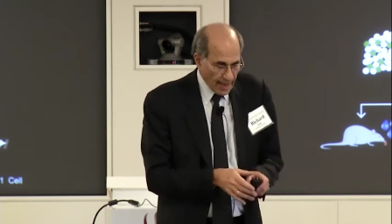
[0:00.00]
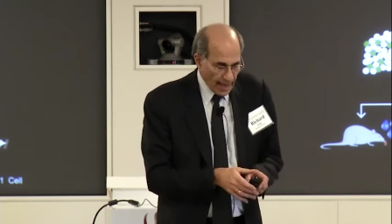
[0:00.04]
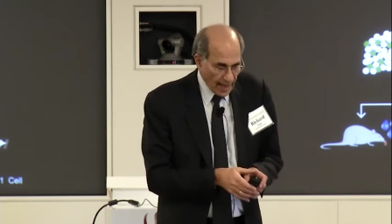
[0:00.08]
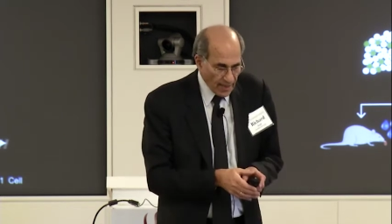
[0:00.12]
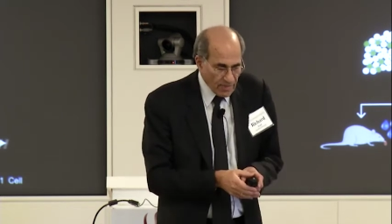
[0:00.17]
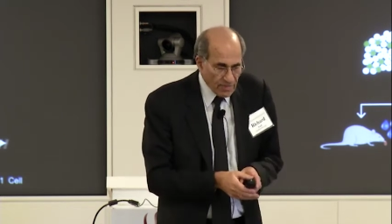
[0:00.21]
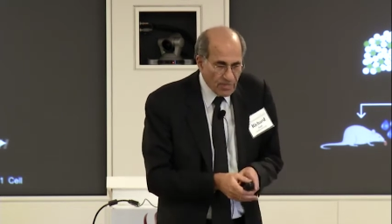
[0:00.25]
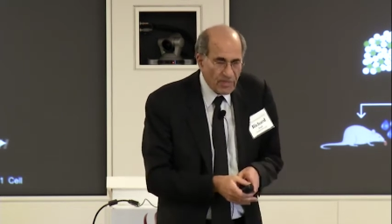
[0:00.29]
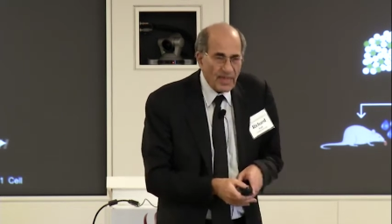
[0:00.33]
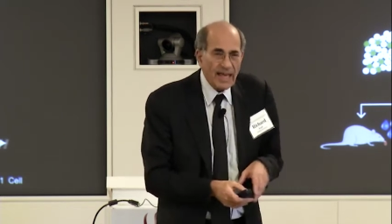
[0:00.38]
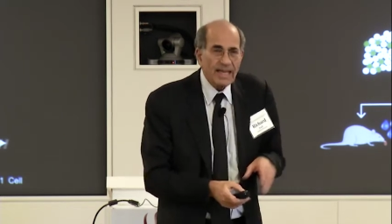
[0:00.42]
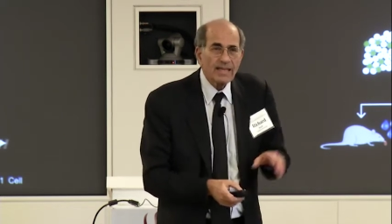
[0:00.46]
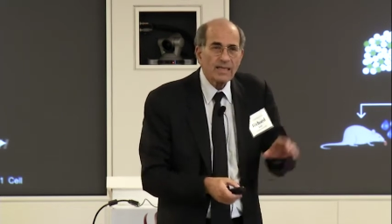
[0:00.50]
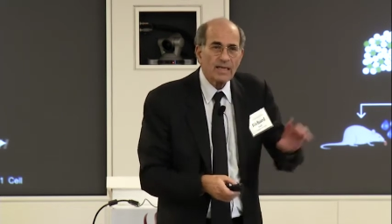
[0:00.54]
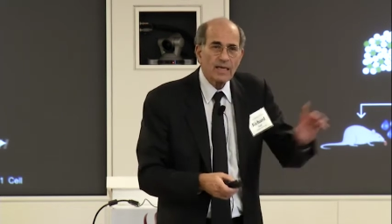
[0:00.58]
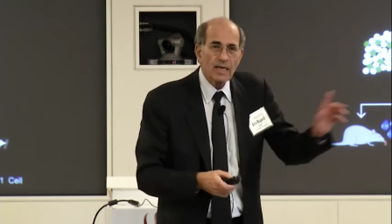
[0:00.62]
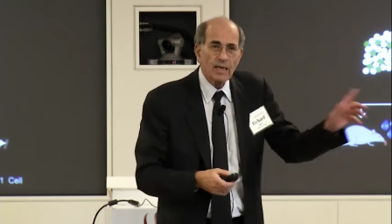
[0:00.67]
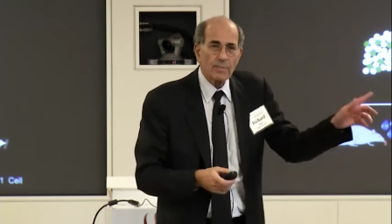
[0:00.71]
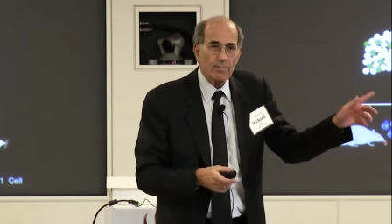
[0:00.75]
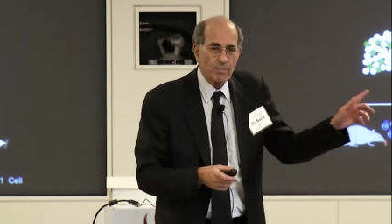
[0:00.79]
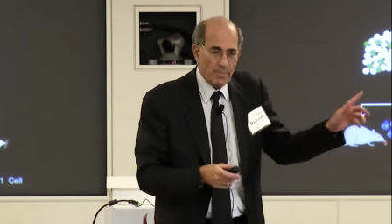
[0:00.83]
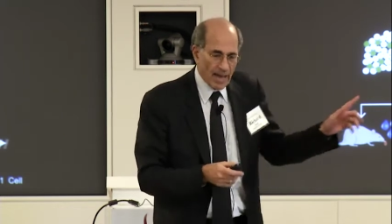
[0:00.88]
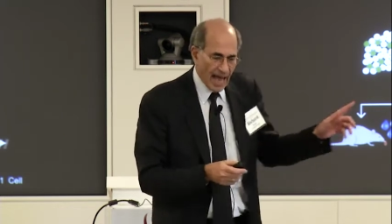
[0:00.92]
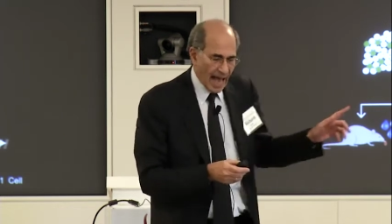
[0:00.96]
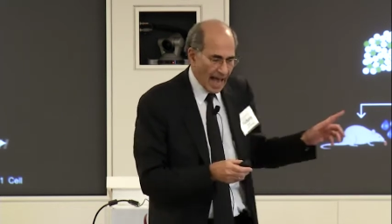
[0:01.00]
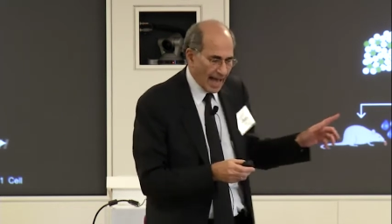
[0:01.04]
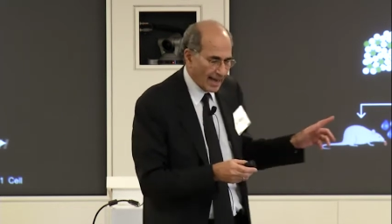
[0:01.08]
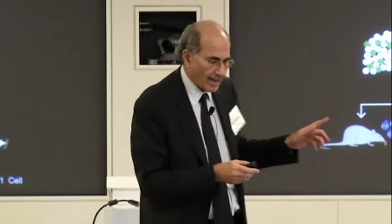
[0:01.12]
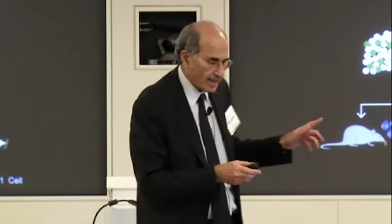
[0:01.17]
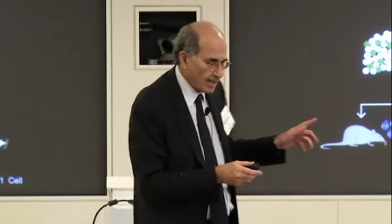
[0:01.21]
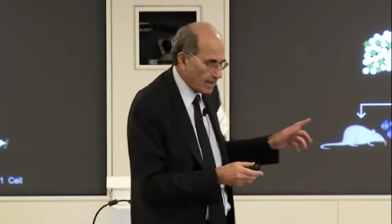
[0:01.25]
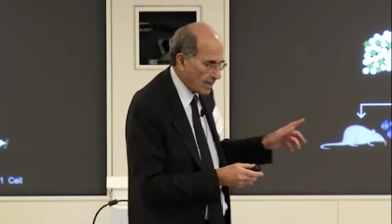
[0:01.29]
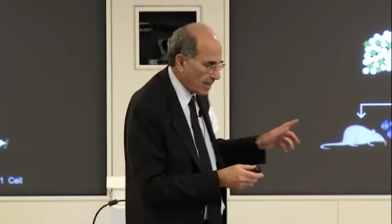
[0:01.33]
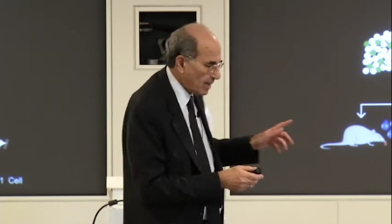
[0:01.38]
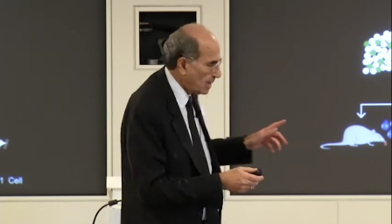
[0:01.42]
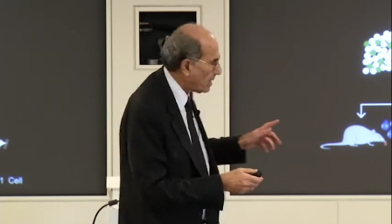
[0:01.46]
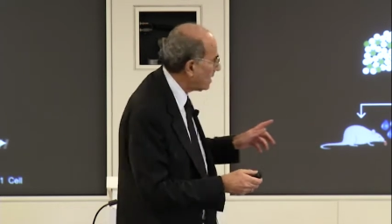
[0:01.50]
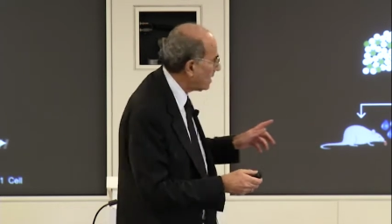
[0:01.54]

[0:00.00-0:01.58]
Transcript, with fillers: and then come back